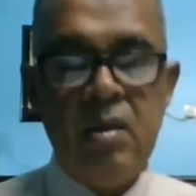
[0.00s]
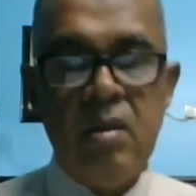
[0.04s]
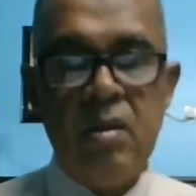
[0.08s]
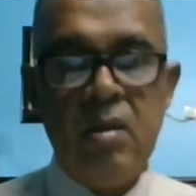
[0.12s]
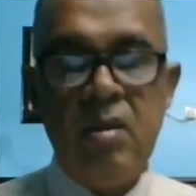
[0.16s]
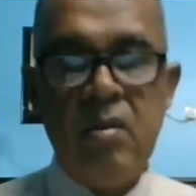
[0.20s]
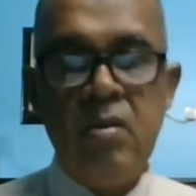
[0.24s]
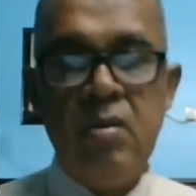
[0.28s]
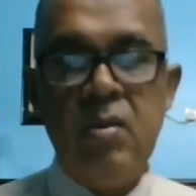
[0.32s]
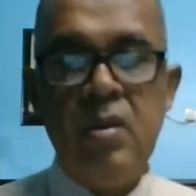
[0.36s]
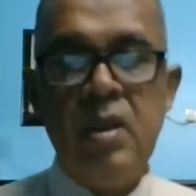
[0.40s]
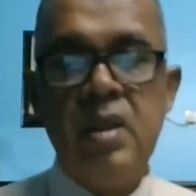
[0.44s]

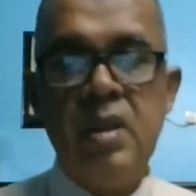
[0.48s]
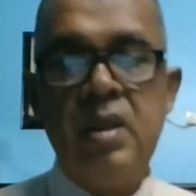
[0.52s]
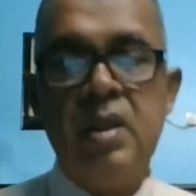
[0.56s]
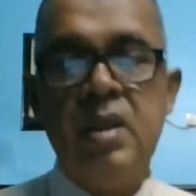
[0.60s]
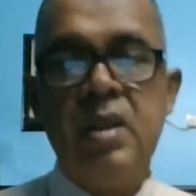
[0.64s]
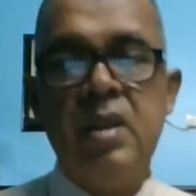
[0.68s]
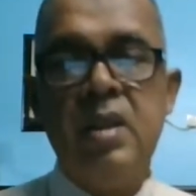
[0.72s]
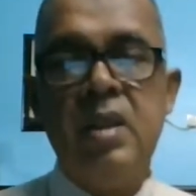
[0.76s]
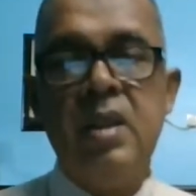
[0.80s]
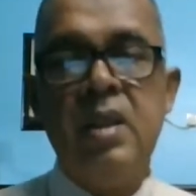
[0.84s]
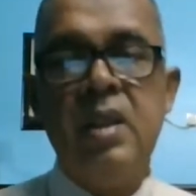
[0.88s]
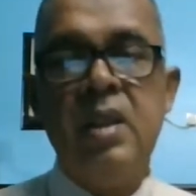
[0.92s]
on which
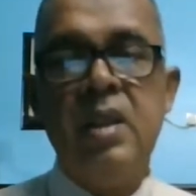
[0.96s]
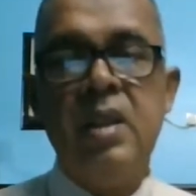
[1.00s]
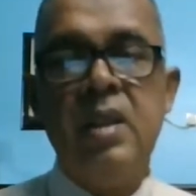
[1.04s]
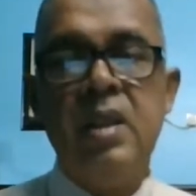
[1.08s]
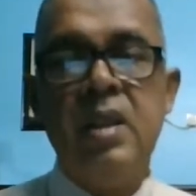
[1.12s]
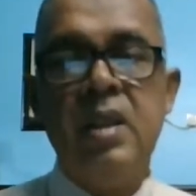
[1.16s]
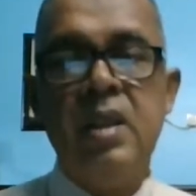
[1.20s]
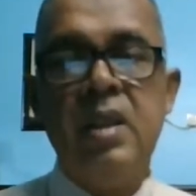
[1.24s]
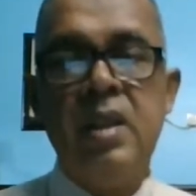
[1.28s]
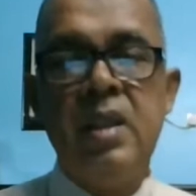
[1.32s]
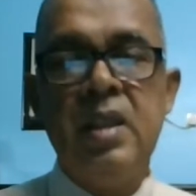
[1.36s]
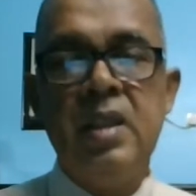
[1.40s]
the
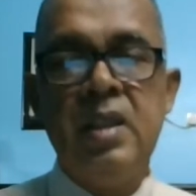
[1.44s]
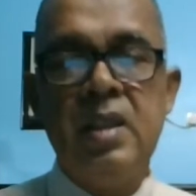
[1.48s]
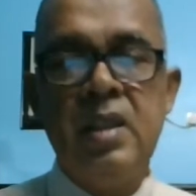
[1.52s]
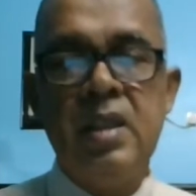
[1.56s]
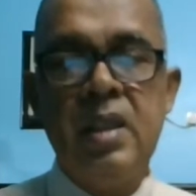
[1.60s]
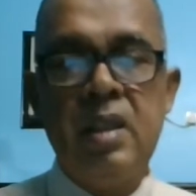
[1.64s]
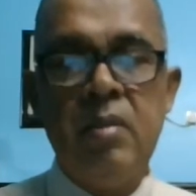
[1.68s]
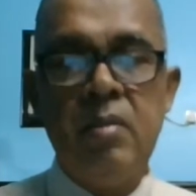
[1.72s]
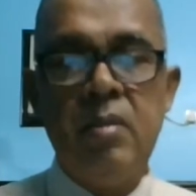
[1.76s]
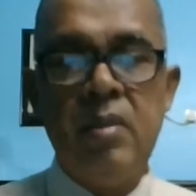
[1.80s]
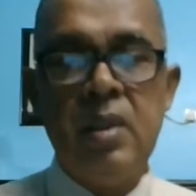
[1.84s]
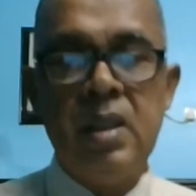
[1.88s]
ingredients
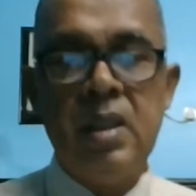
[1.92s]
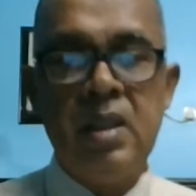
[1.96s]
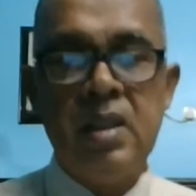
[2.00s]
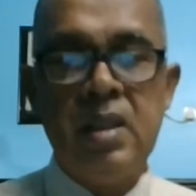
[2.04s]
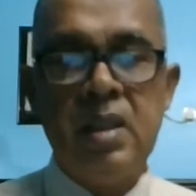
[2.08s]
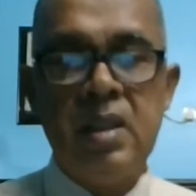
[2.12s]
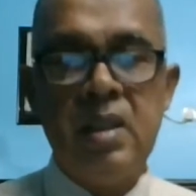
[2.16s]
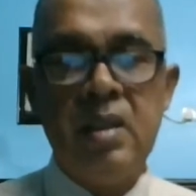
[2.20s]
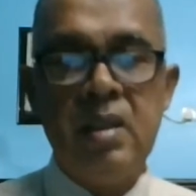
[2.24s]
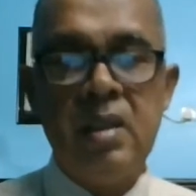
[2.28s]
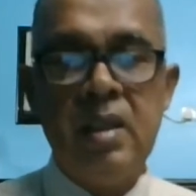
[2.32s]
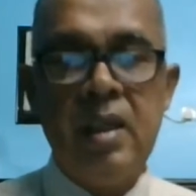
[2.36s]
are mixed.